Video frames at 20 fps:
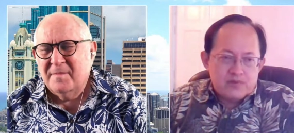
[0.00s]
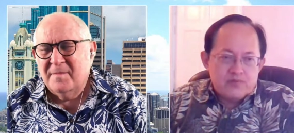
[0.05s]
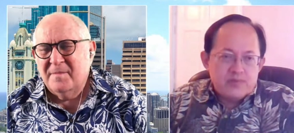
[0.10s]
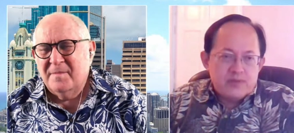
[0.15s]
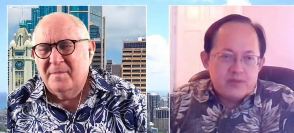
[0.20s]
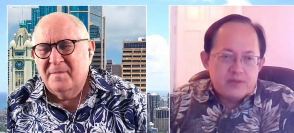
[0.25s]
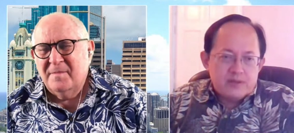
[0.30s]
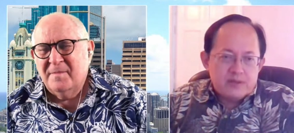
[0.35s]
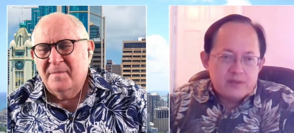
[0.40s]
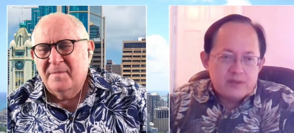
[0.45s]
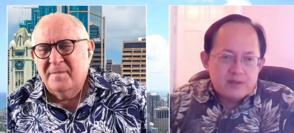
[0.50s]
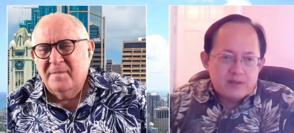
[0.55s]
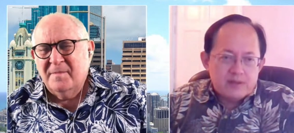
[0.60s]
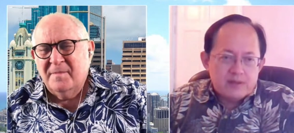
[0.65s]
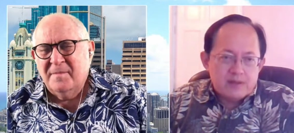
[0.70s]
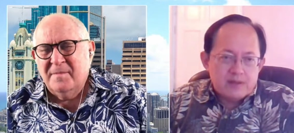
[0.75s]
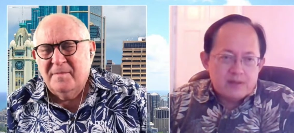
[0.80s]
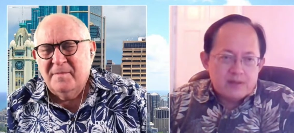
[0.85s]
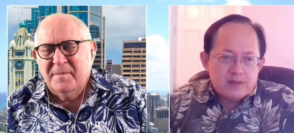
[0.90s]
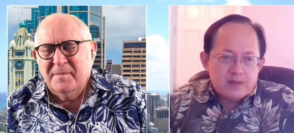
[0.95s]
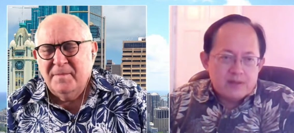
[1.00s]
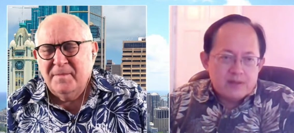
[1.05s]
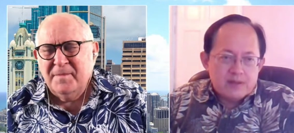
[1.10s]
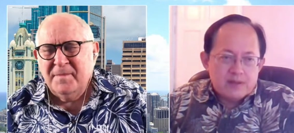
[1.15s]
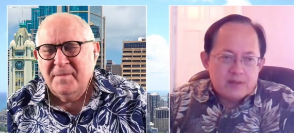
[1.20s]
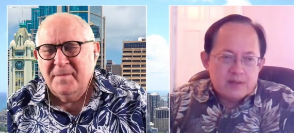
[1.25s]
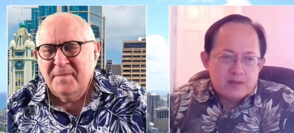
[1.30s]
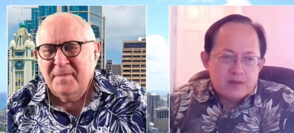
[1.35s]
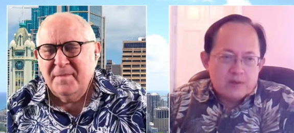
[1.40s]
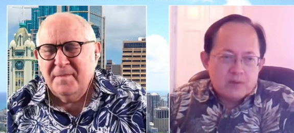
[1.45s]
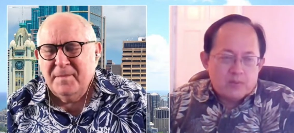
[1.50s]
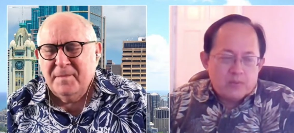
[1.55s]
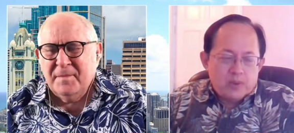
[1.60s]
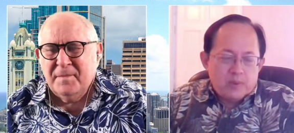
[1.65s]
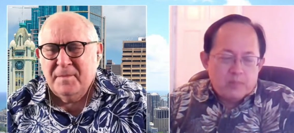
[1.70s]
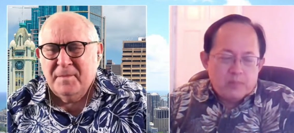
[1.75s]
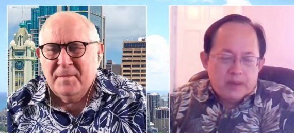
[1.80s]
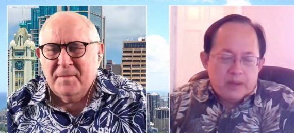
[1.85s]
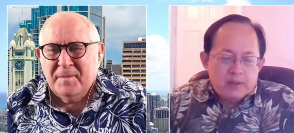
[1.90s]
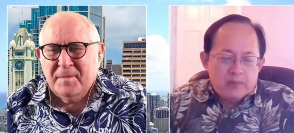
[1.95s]
Speaker 1: shifted. Uh,
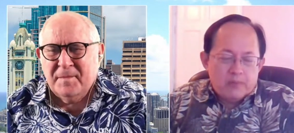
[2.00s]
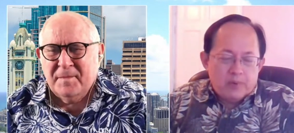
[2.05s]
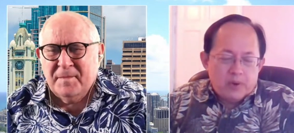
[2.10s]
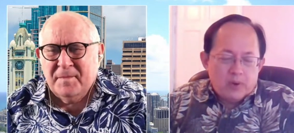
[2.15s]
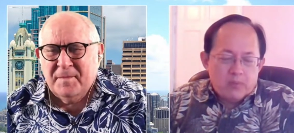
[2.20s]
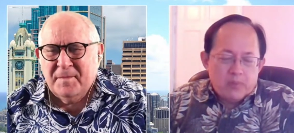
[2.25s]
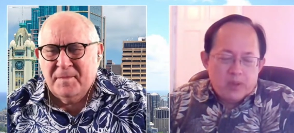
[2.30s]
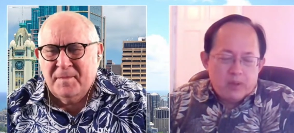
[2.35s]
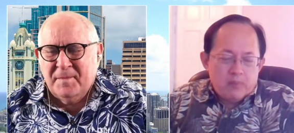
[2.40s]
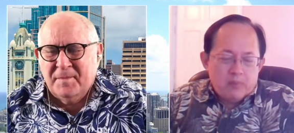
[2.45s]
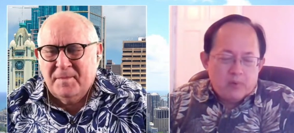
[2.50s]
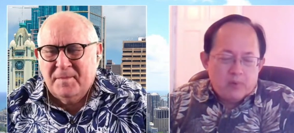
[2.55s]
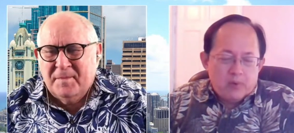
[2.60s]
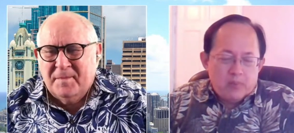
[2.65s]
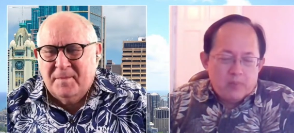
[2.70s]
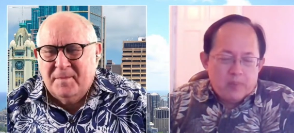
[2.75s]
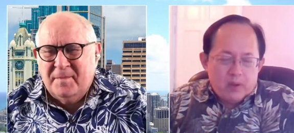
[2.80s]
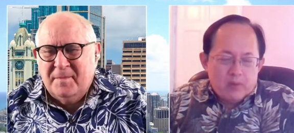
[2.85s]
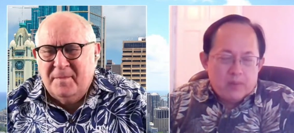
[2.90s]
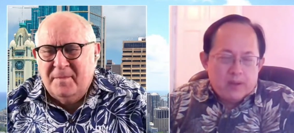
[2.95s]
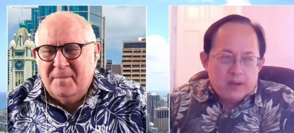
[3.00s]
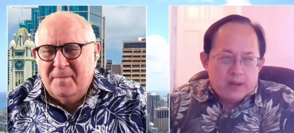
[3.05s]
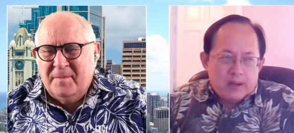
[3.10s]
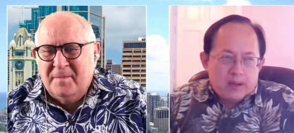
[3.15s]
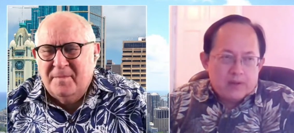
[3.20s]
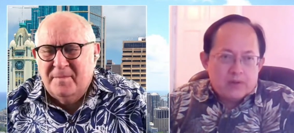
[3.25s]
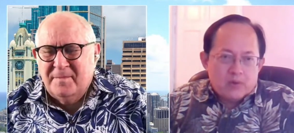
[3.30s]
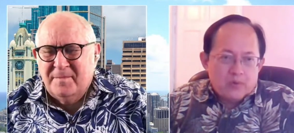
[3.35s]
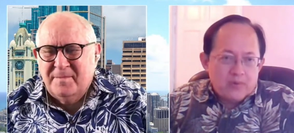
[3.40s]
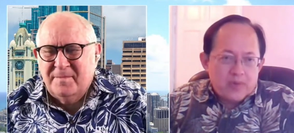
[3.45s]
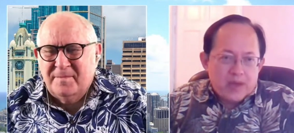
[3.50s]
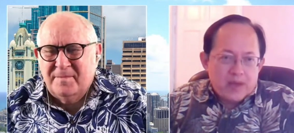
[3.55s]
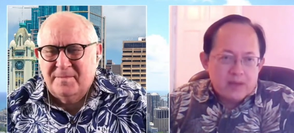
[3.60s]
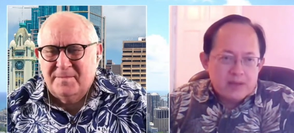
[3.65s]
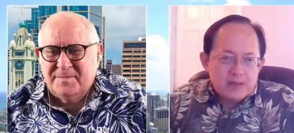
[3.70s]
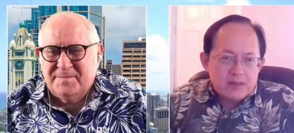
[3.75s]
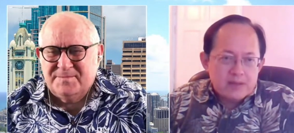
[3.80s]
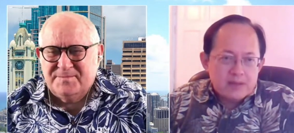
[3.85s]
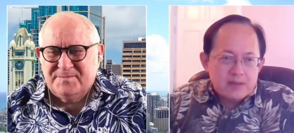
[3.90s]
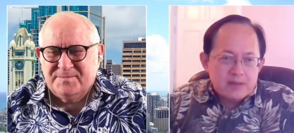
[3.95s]
we mean we may we may or may not know
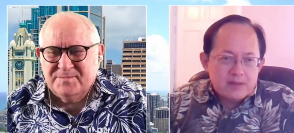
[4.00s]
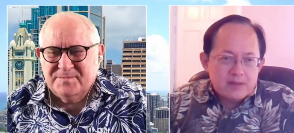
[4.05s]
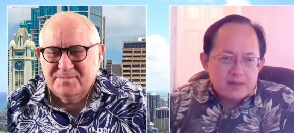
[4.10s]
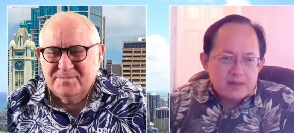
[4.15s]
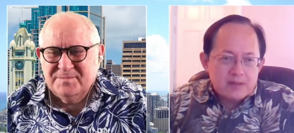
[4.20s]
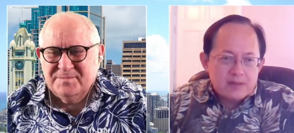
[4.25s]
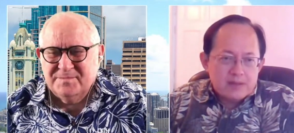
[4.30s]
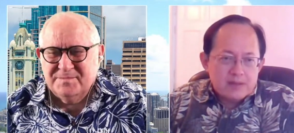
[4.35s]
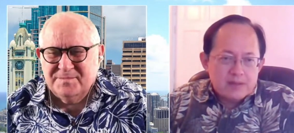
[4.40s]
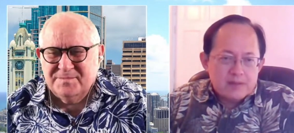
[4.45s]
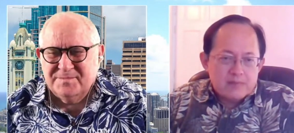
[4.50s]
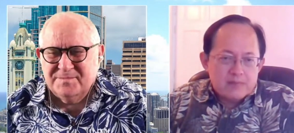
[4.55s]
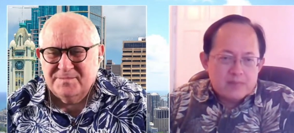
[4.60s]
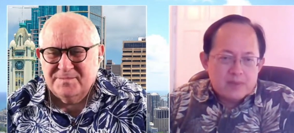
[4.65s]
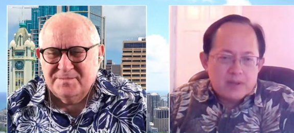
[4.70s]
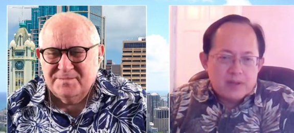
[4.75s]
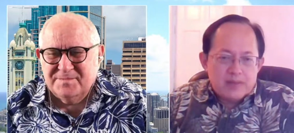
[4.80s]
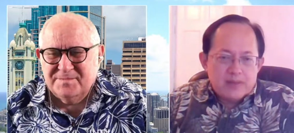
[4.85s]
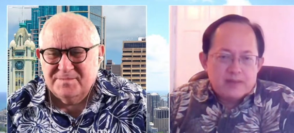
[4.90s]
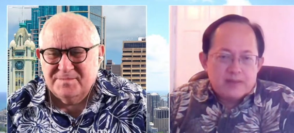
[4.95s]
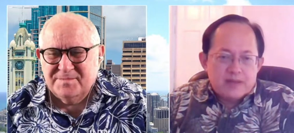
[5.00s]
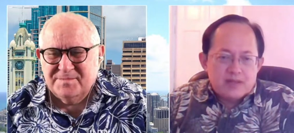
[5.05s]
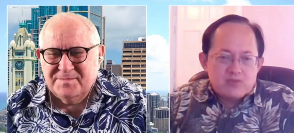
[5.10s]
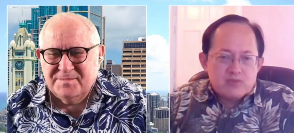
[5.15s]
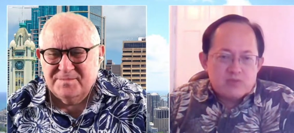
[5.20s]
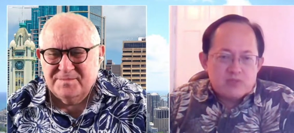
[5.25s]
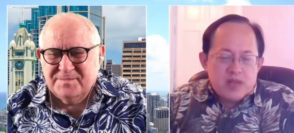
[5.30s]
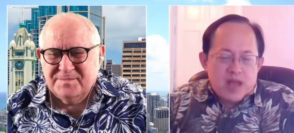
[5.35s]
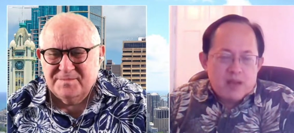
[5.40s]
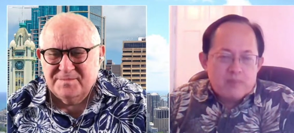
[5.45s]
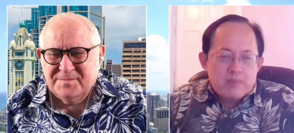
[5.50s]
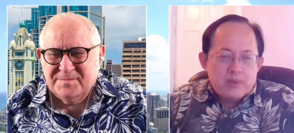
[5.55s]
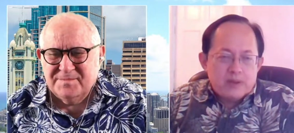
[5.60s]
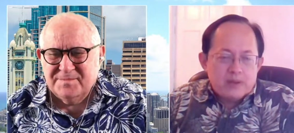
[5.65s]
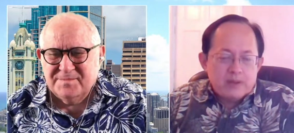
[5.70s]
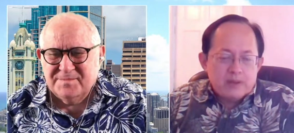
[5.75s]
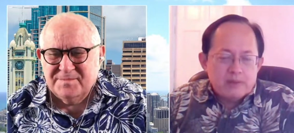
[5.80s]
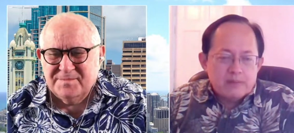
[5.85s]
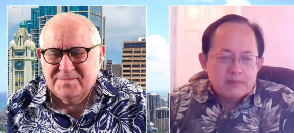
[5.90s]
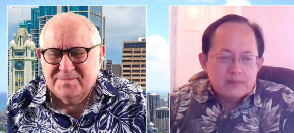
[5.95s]
that, but I think that's what's
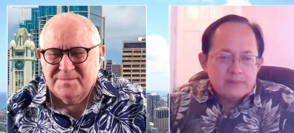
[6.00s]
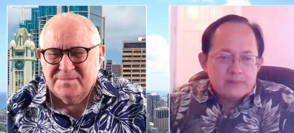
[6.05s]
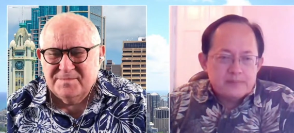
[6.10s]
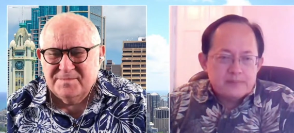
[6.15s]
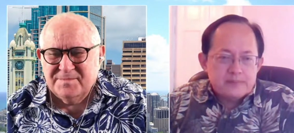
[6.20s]
happening.